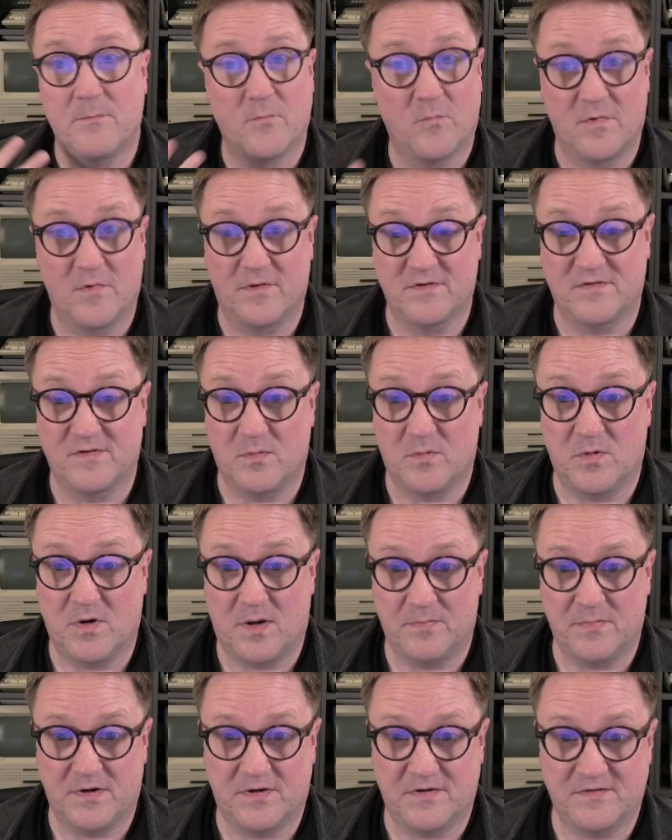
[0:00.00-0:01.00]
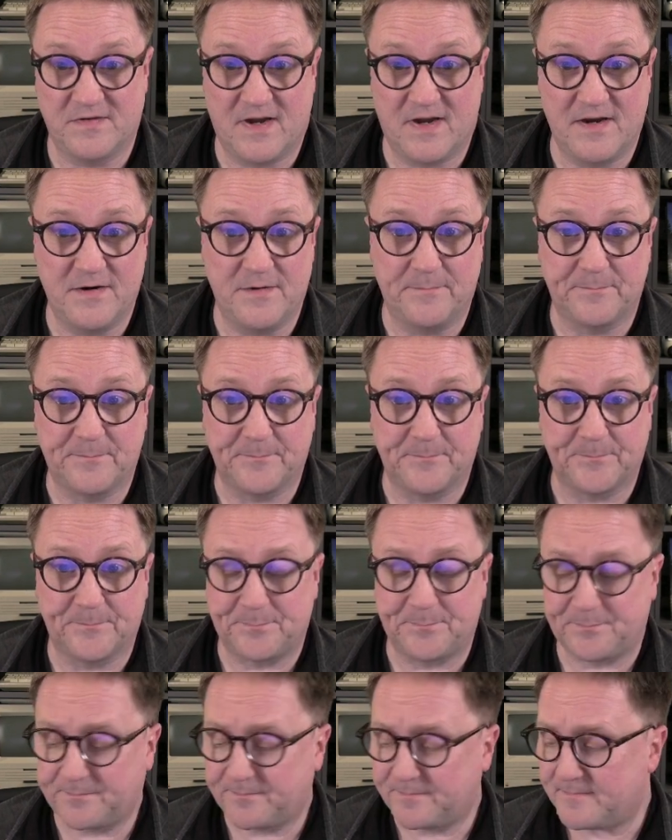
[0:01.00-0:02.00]
with the simple object designer.
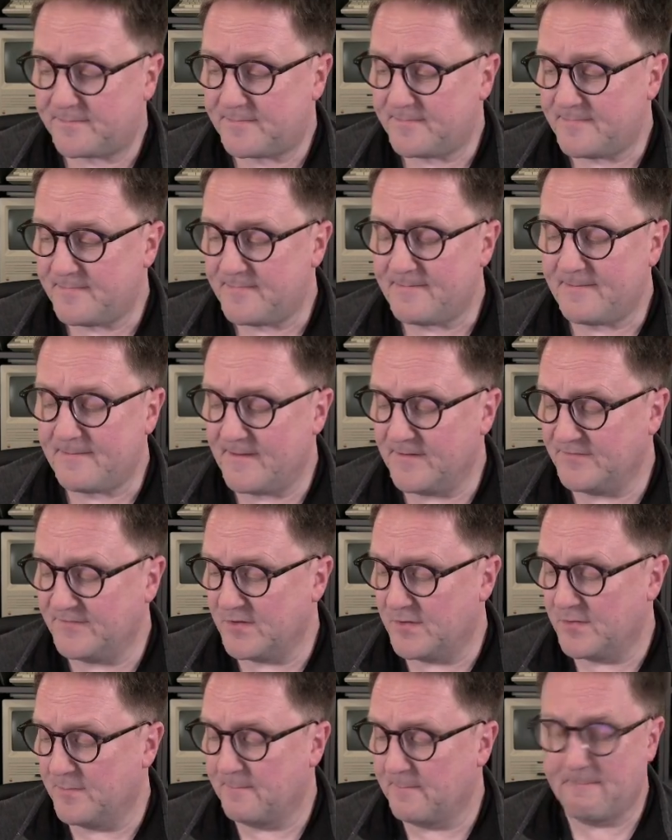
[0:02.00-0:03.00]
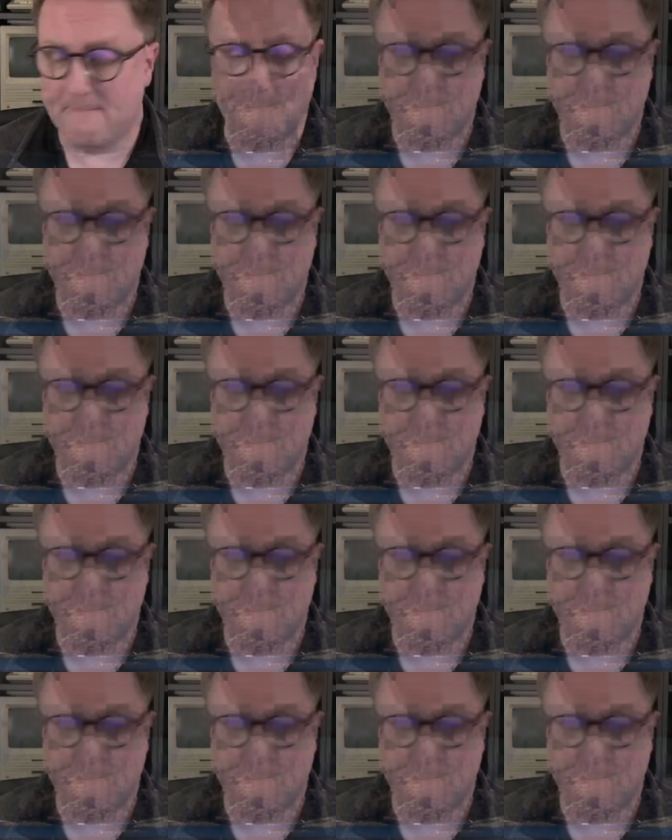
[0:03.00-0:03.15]
So